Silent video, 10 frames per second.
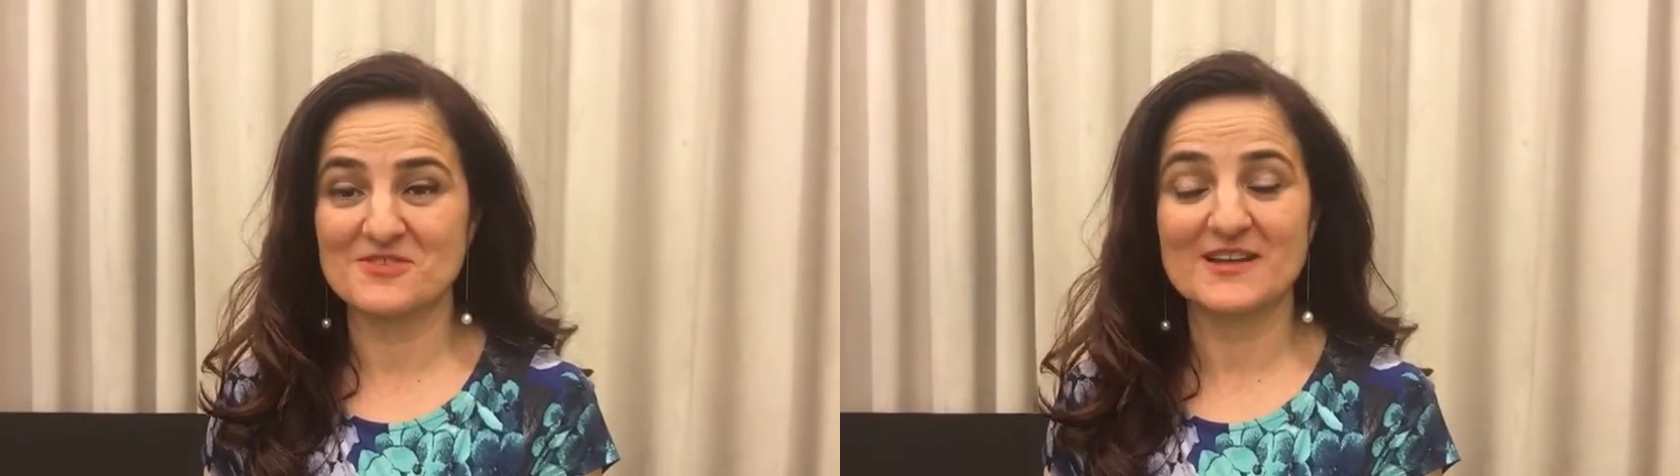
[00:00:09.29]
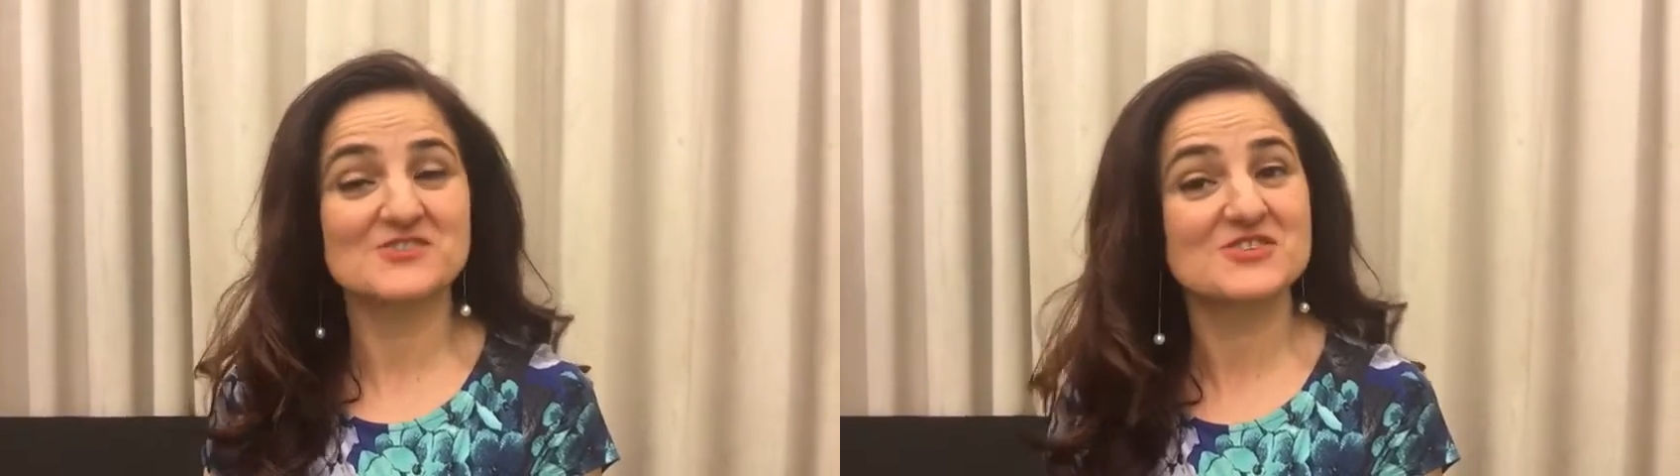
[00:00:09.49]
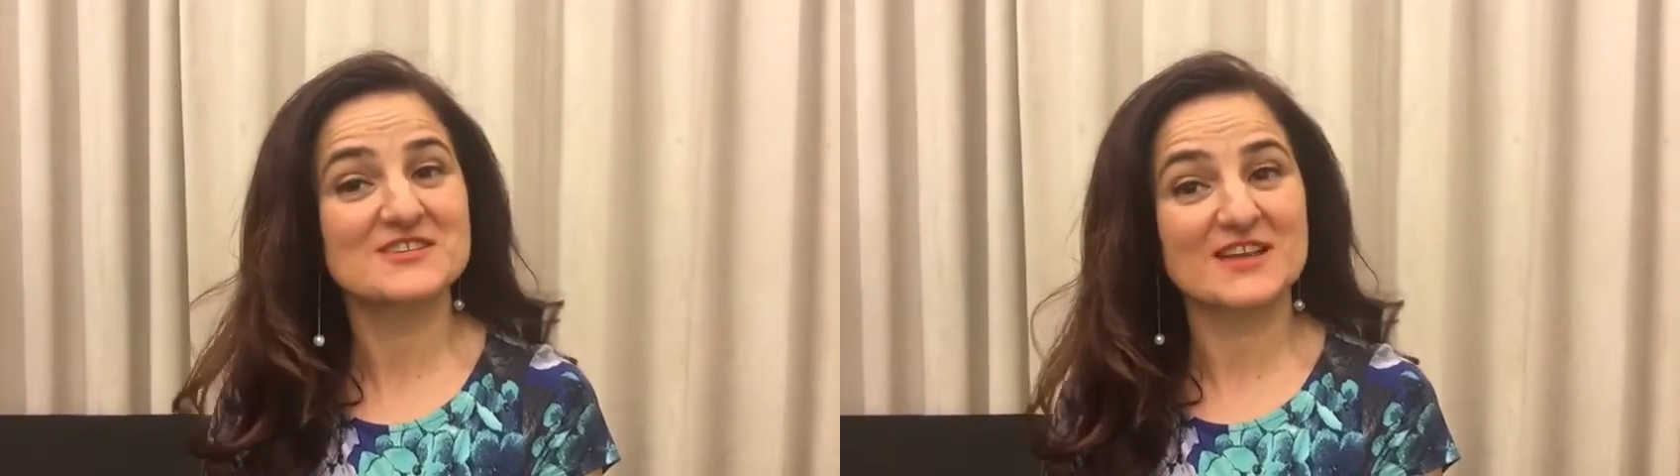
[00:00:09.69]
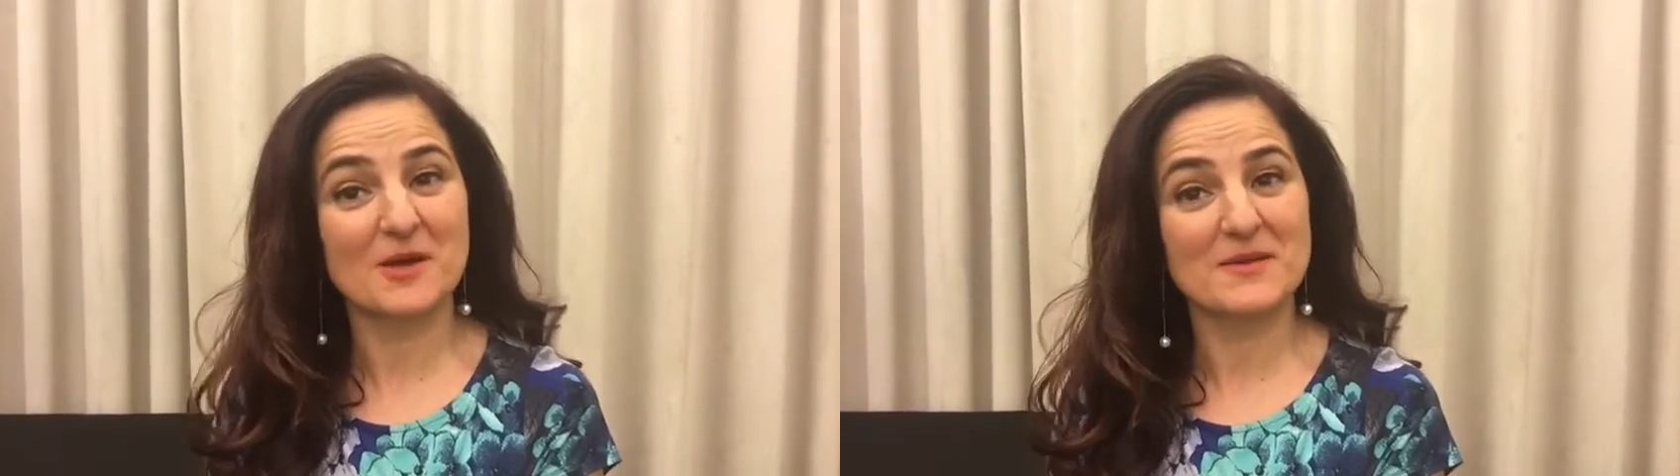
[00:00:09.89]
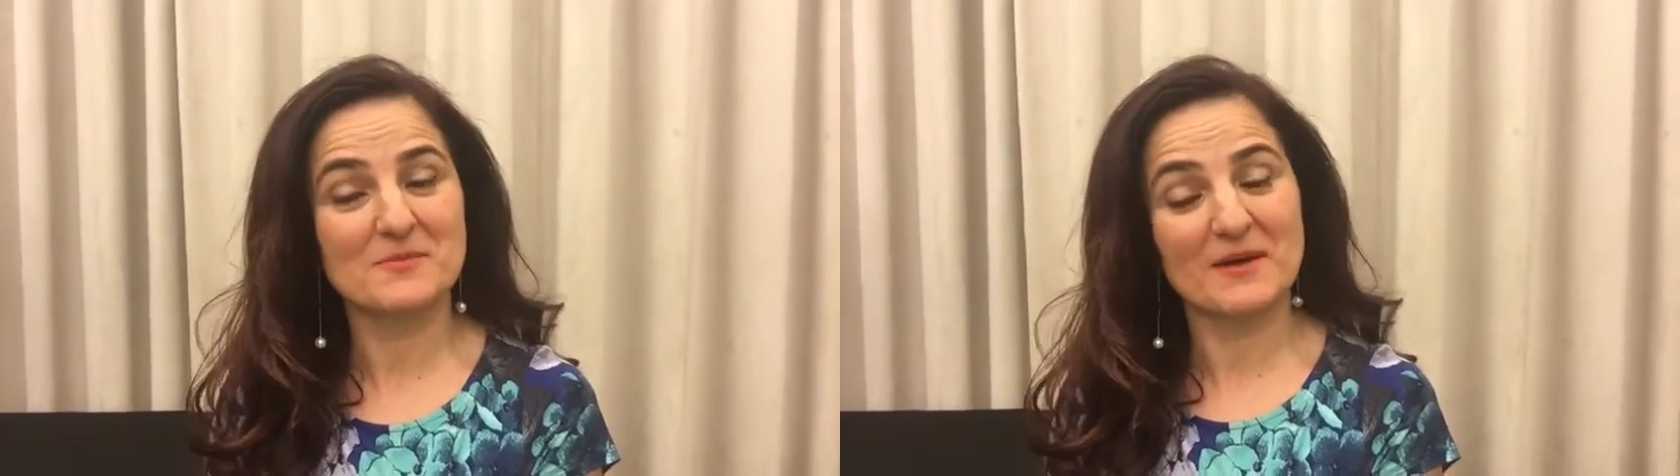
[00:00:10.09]
and she's
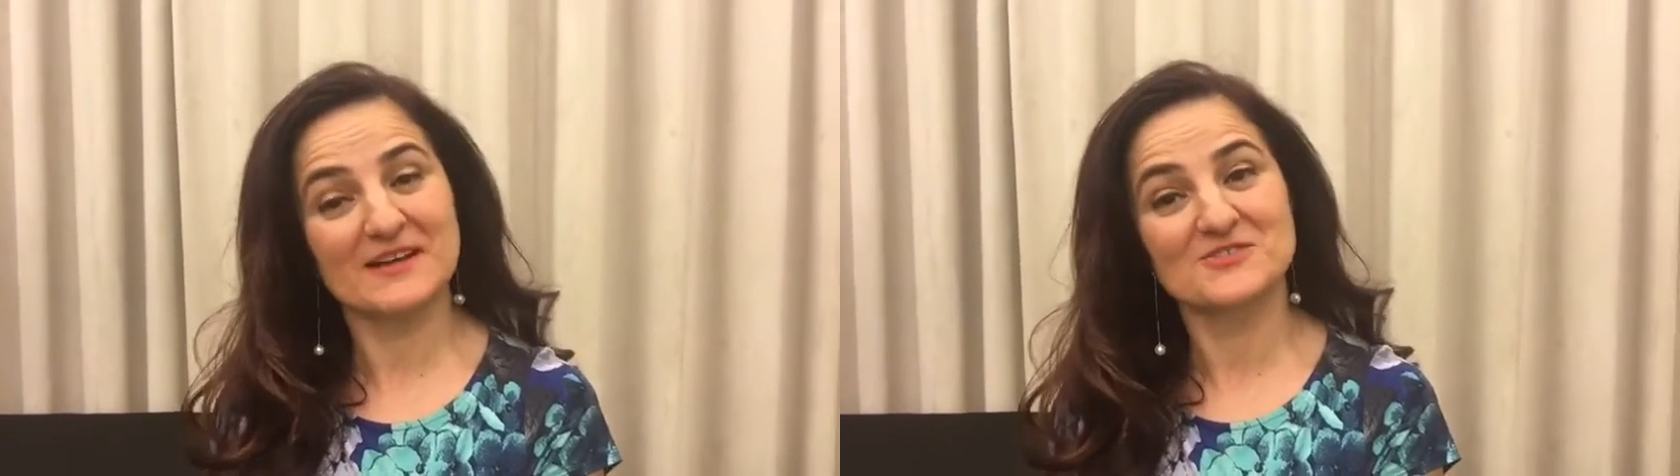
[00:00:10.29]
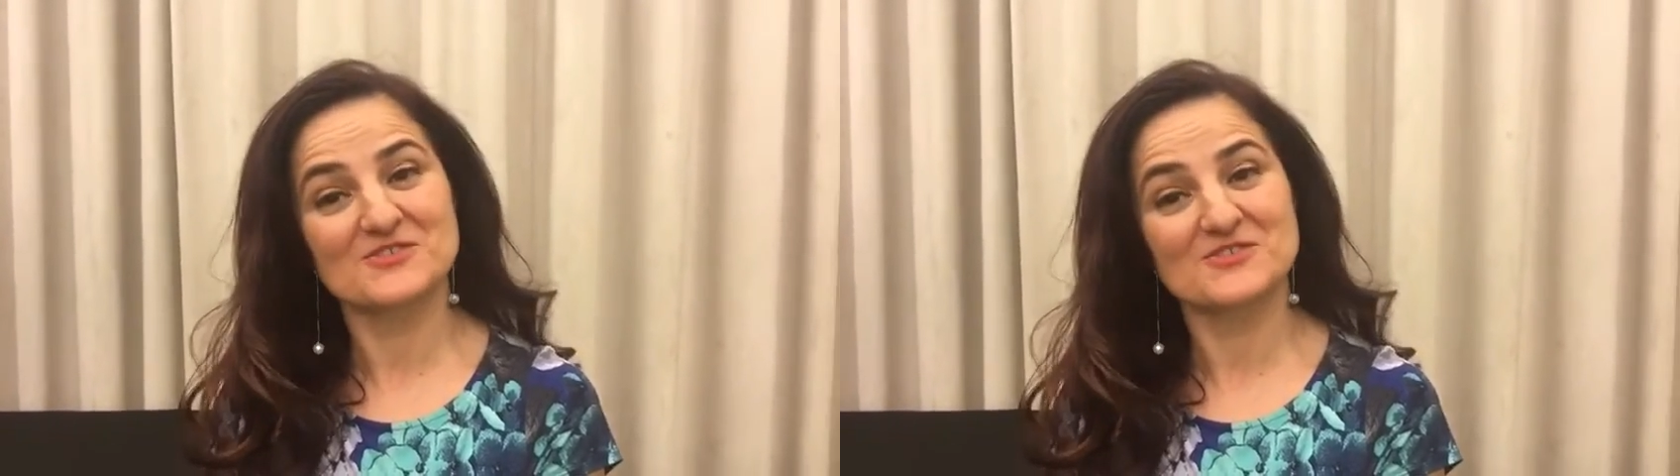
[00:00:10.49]
coming back to